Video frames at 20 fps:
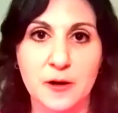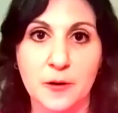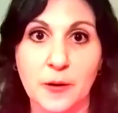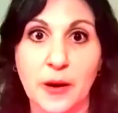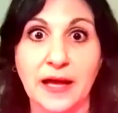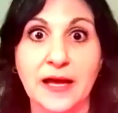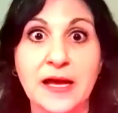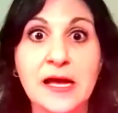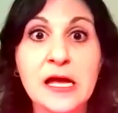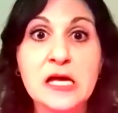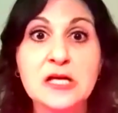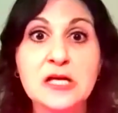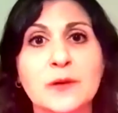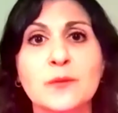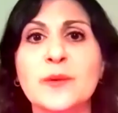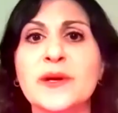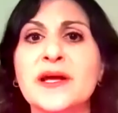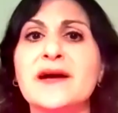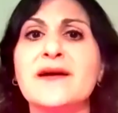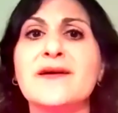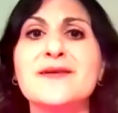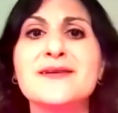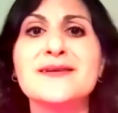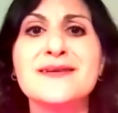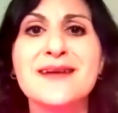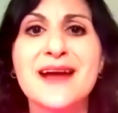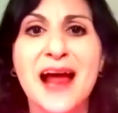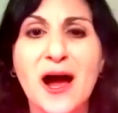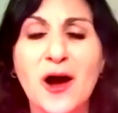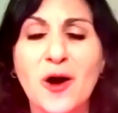Okay, so we are
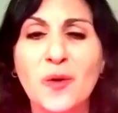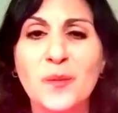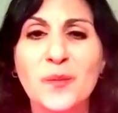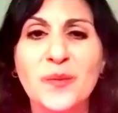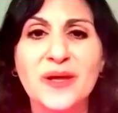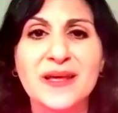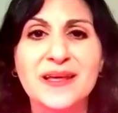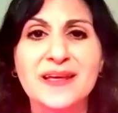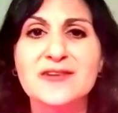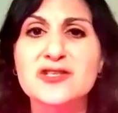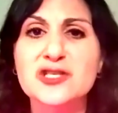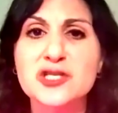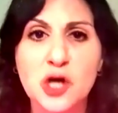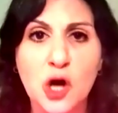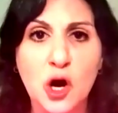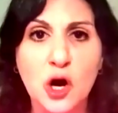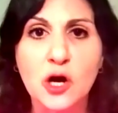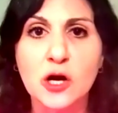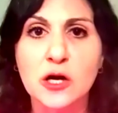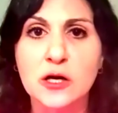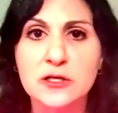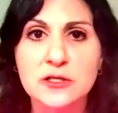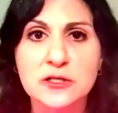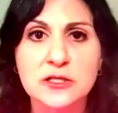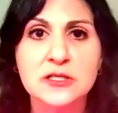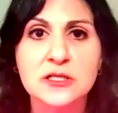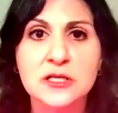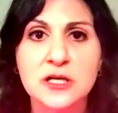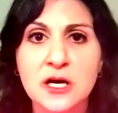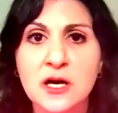now being charged
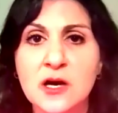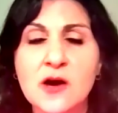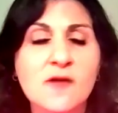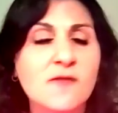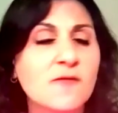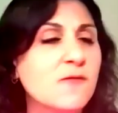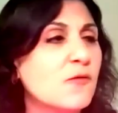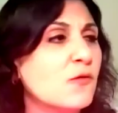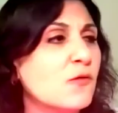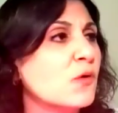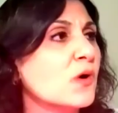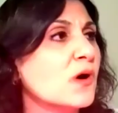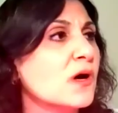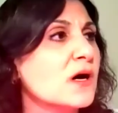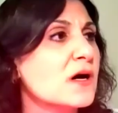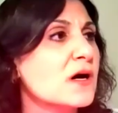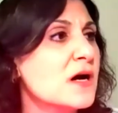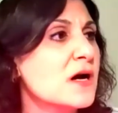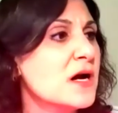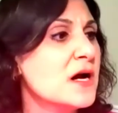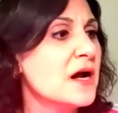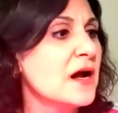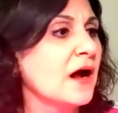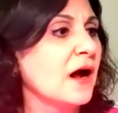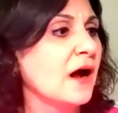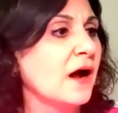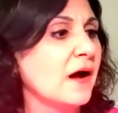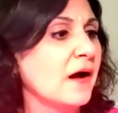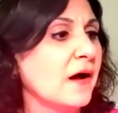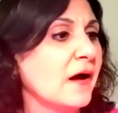for
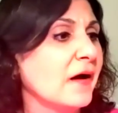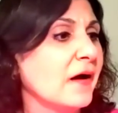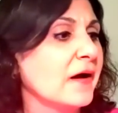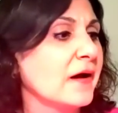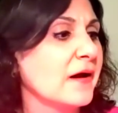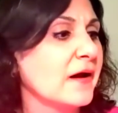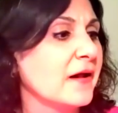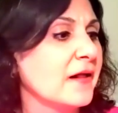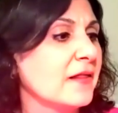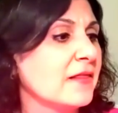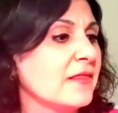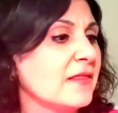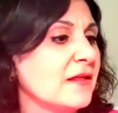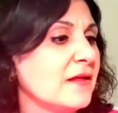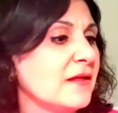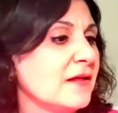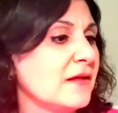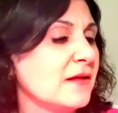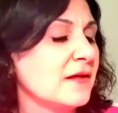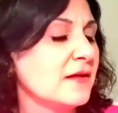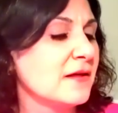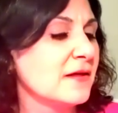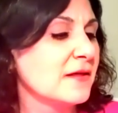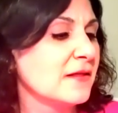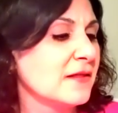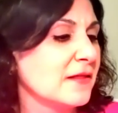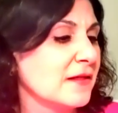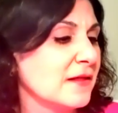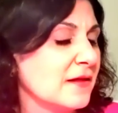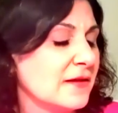being
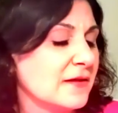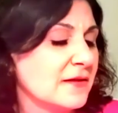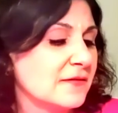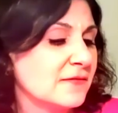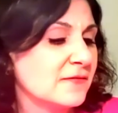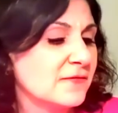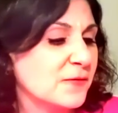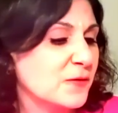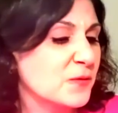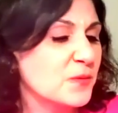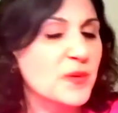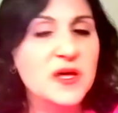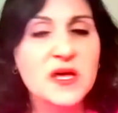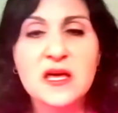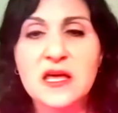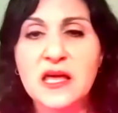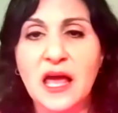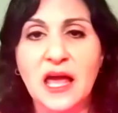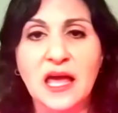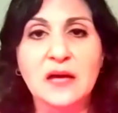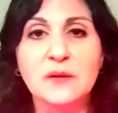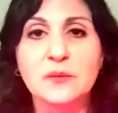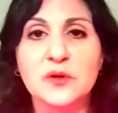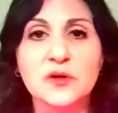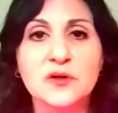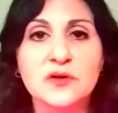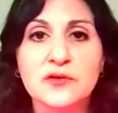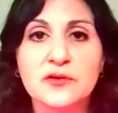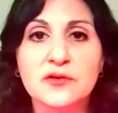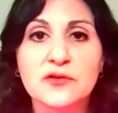able
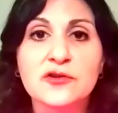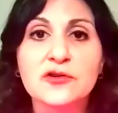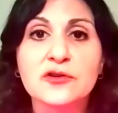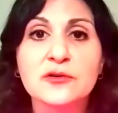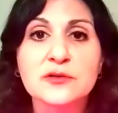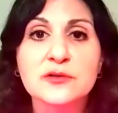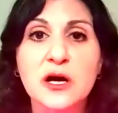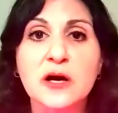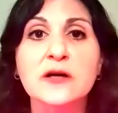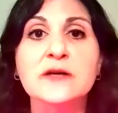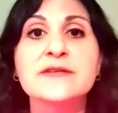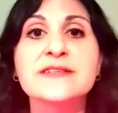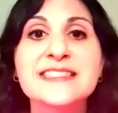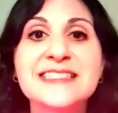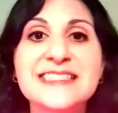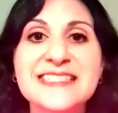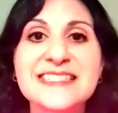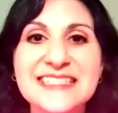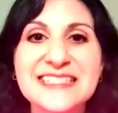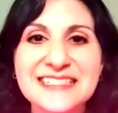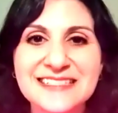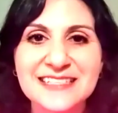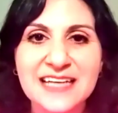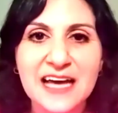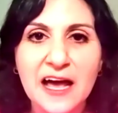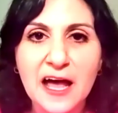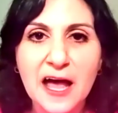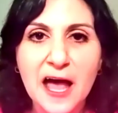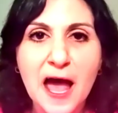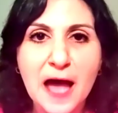to choose our seat
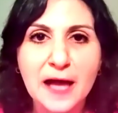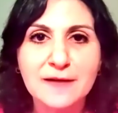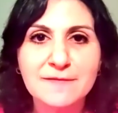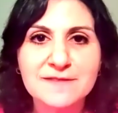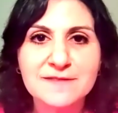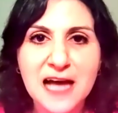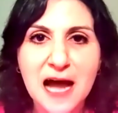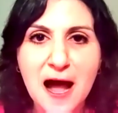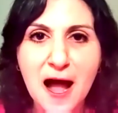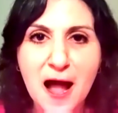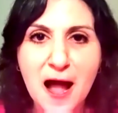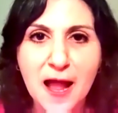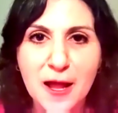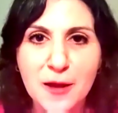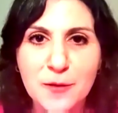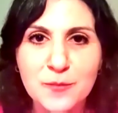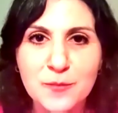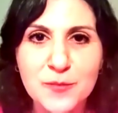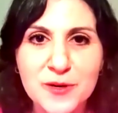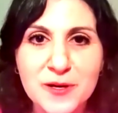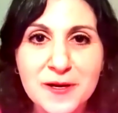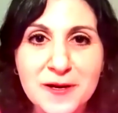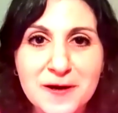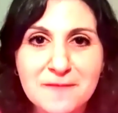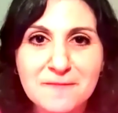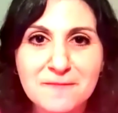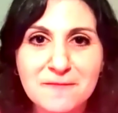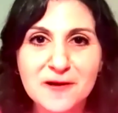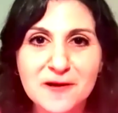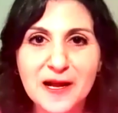ahead mm-hmm. of time. Mm-hmm.
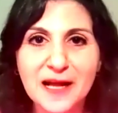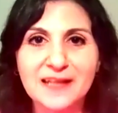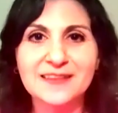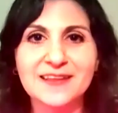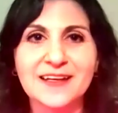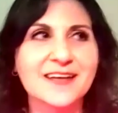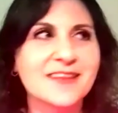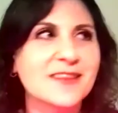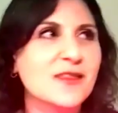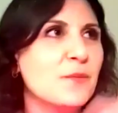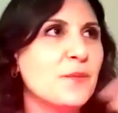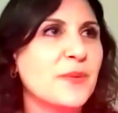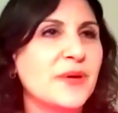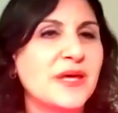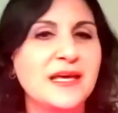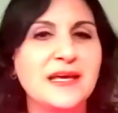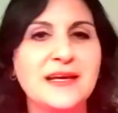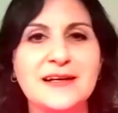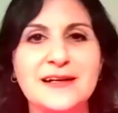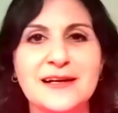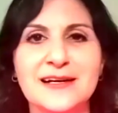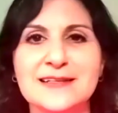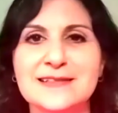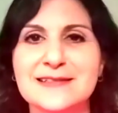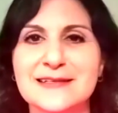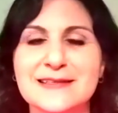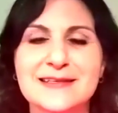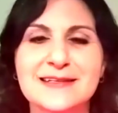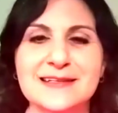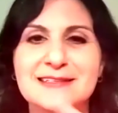Forget like the peanuts and
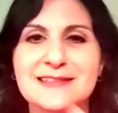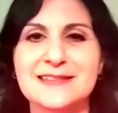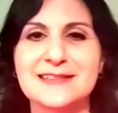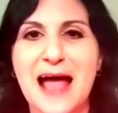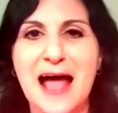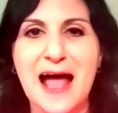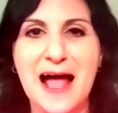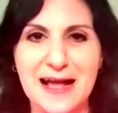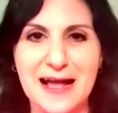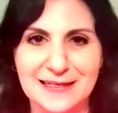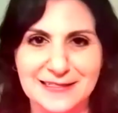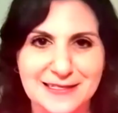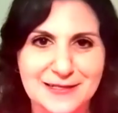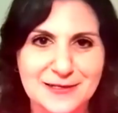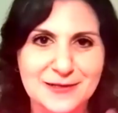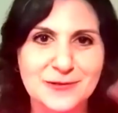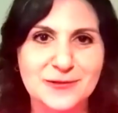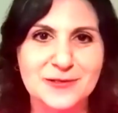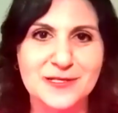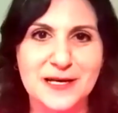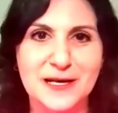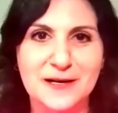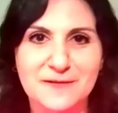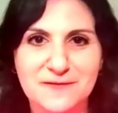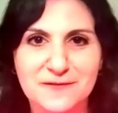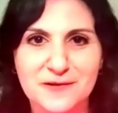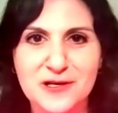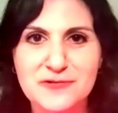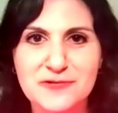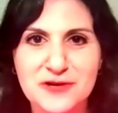the snacks, and you used to get a
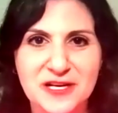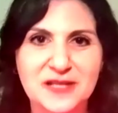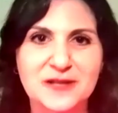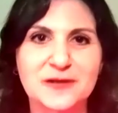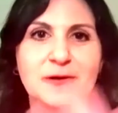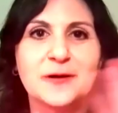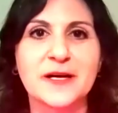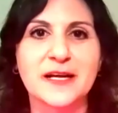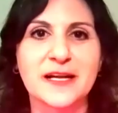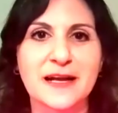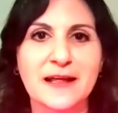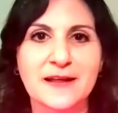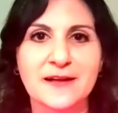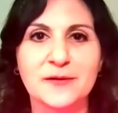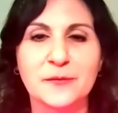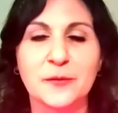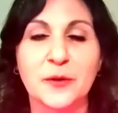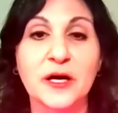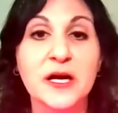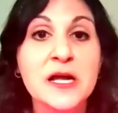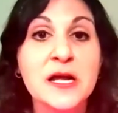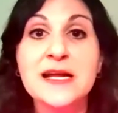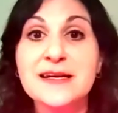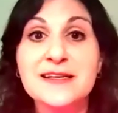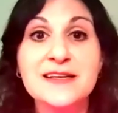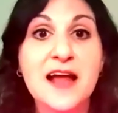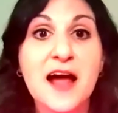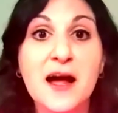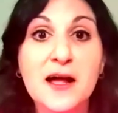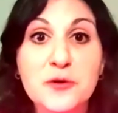free drink, you don't get that anymore.
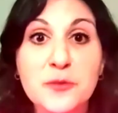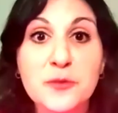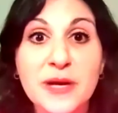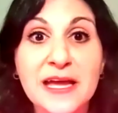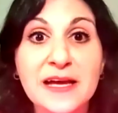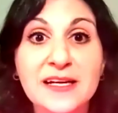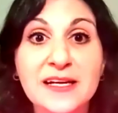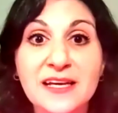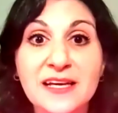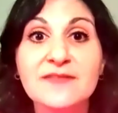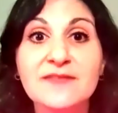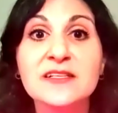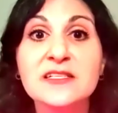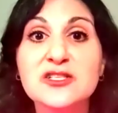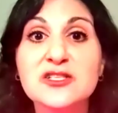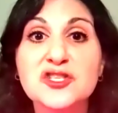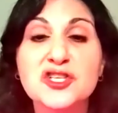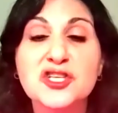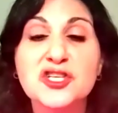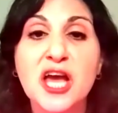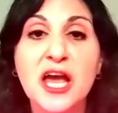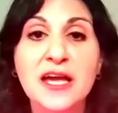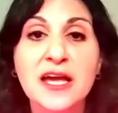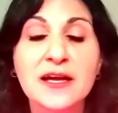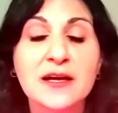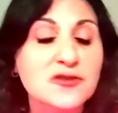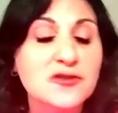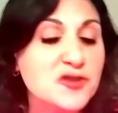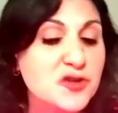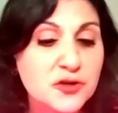Now you can't even
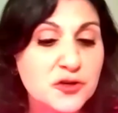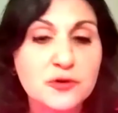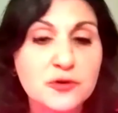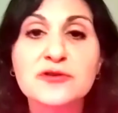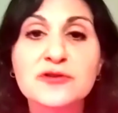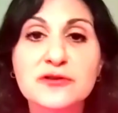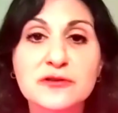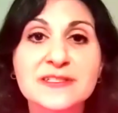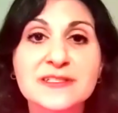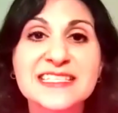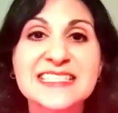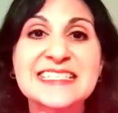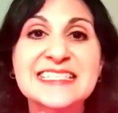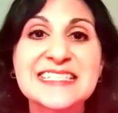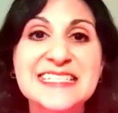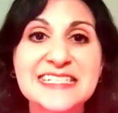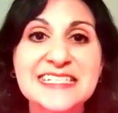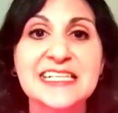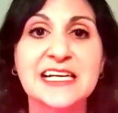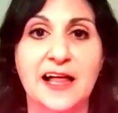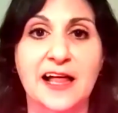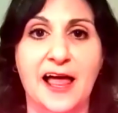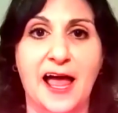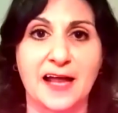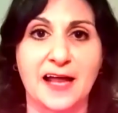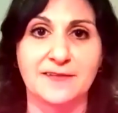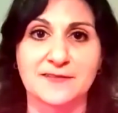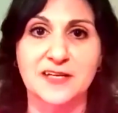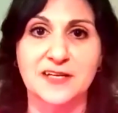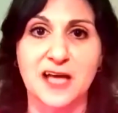choose your seat ahead
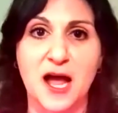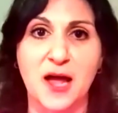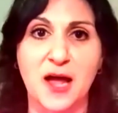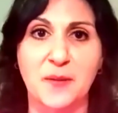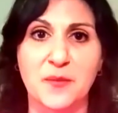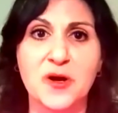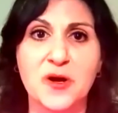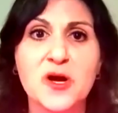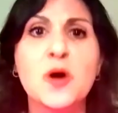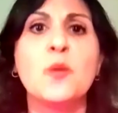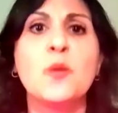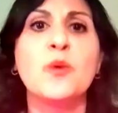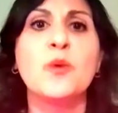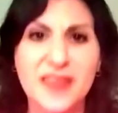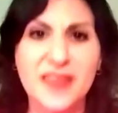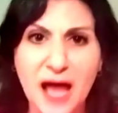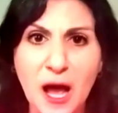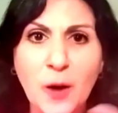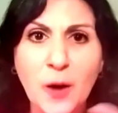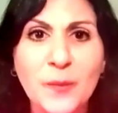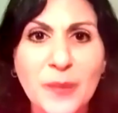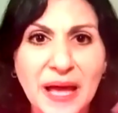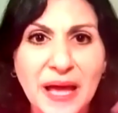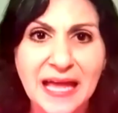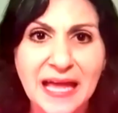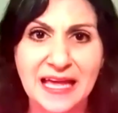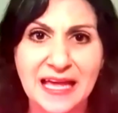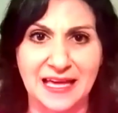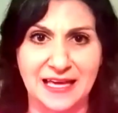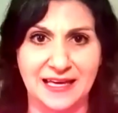of time without
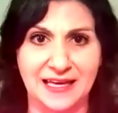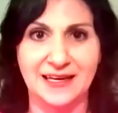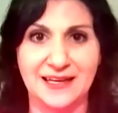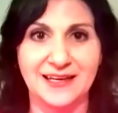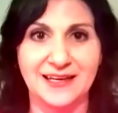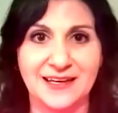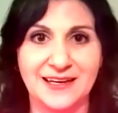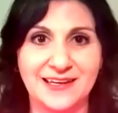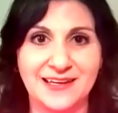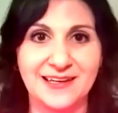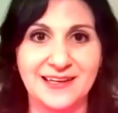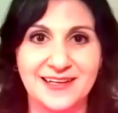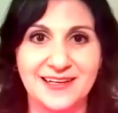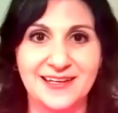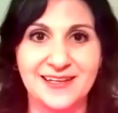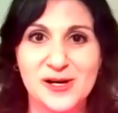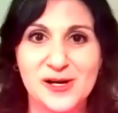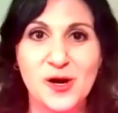paying. Yep.